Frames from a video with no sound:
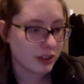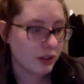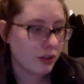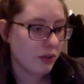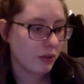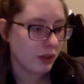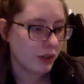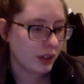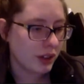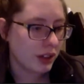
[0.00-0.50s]

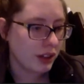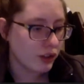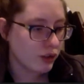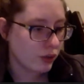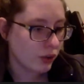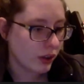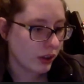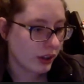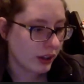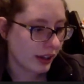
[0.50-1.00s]
Really
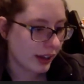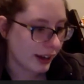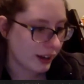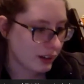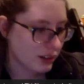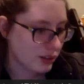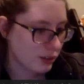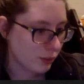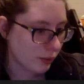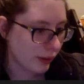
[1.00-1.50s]
enjoyed that
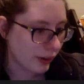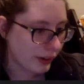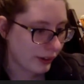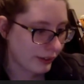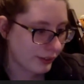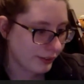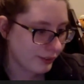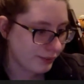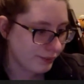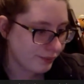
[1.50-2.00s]
as well.